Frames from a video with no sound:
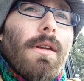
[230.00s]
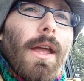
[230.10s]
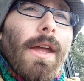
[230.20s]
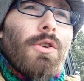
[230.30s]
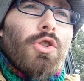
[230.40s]

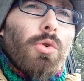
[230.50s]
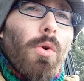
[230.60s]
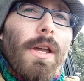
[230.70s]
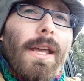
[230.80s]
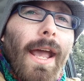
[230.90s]

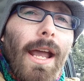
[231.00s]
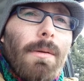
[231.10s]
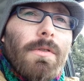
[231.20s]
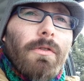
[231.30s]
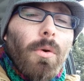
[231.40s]
enjoy
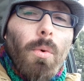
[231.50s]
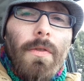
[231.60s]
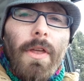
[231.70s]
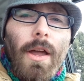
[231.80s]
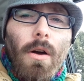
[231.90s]
games for
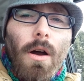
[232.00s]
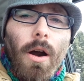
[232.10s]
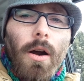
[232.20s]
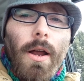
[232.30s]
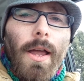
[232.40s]
what they
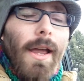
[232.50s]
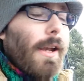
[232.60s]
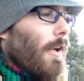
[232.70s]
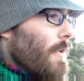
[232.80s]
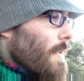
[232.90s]
are.
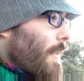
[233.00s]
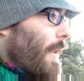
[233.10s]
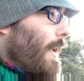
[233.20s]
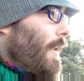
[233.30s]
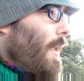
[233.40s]
And here's the
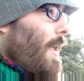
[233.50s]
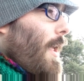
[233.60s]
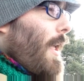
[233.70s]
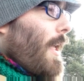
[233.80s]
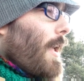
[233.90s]
thing.
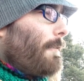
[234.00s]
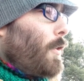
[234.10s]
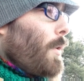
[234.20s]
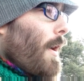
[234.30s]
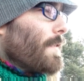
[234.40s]
If
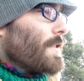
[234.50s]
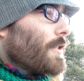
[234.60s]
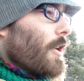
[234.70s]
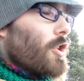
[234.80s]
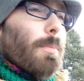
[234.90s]
you have
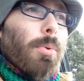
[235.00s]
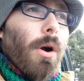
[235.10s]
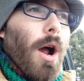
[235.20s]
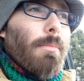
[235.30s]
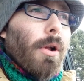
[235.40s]
such a
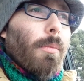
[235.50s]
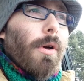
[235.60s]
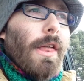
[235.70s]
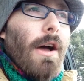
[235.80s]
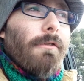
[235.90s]
problem
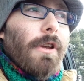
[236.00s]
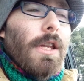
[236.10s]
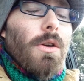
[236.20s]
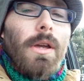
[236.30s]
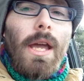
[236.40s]
with how
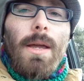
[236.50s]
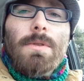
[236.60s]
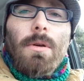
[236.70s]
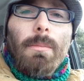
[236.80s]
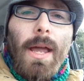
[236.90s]
video
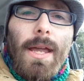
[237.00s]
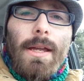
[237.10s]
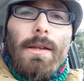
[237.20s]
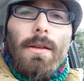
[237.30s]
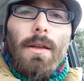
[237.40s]
games are
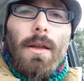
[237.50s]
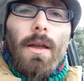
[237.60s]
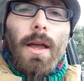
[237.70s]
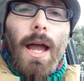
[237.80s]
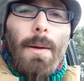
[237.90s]
made,
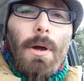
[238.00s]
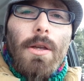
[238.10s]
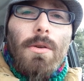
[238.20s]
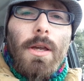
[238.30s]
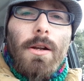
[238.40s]
how about
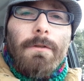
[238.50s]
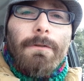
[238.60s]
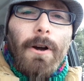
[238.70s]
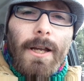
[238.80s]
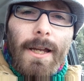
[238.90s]
you get a
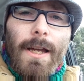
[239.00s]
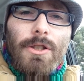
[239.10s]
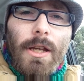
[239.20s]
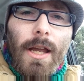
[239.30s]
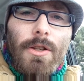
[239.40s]
fucking
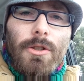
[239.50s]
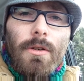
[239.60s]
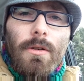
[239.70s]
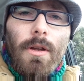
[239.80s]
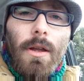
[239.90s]
education